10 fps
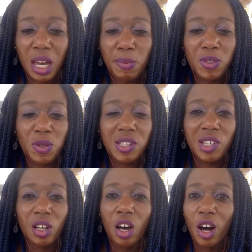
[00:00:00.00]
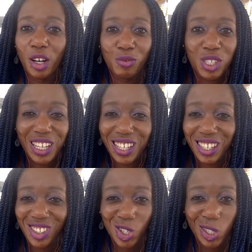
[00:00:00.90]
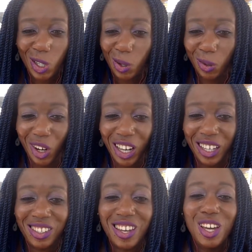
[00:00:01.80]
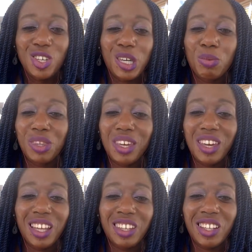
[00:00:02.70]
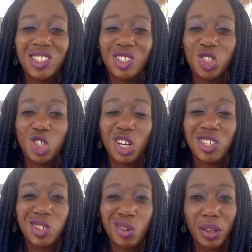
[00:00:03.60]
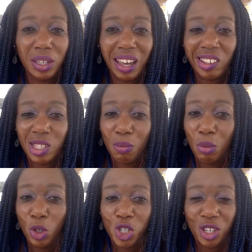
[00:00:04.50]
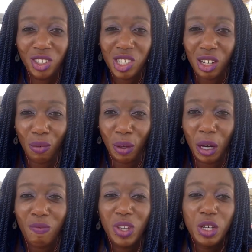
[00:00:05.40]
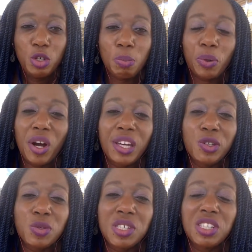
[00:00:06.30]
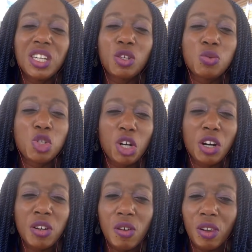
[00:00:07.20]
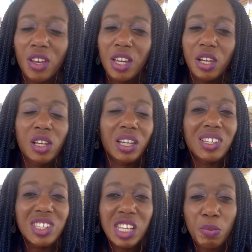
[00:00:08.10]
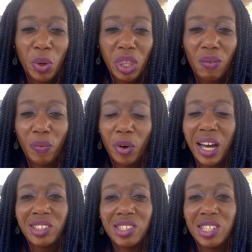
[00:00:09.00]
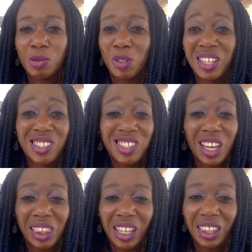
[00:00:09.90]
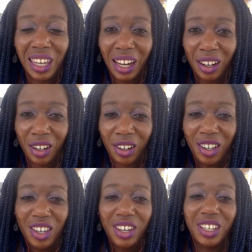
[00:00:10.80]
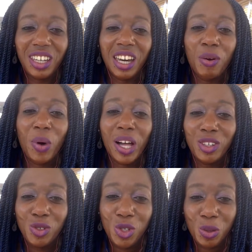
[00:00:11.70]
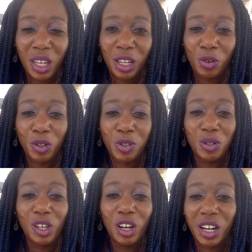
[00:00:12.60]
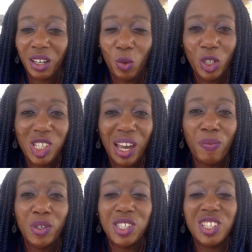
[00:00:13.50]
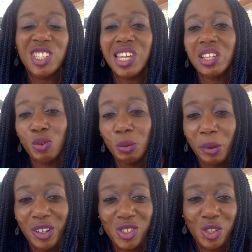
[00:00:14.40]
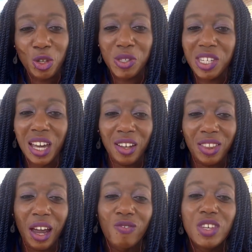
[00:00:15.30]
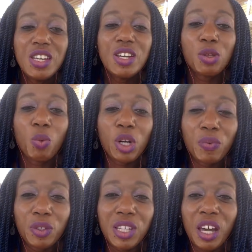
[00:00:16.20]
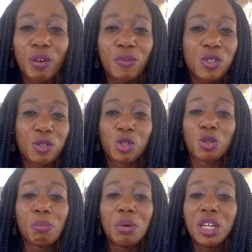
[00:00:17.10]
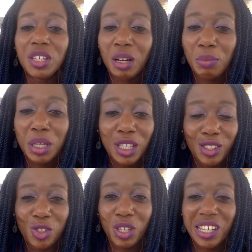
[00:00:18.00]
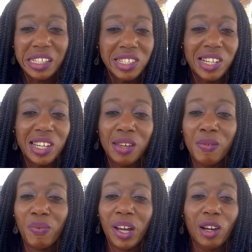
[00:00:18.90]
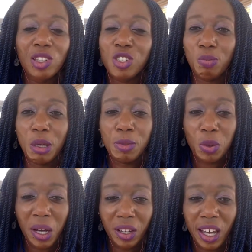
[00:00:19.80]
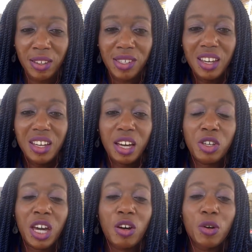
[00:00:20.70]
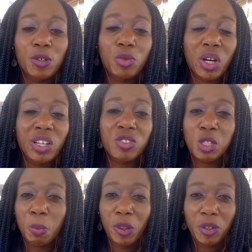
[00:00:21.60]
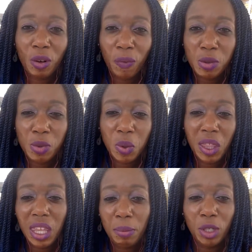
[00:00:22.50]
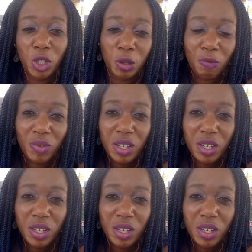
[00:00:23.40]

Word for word: type and so there's a lot of digging to do right you keep thinking that the answer is just around the next emotional discovery you pray you seek you journal looking deep within for answers but there's nothing there okay and while you do that you also lurk and watch every successful person you see out there the wonderful day of social media means you can easily find lots of peeps to analyze and you get caught up trying to spot the difference between them and you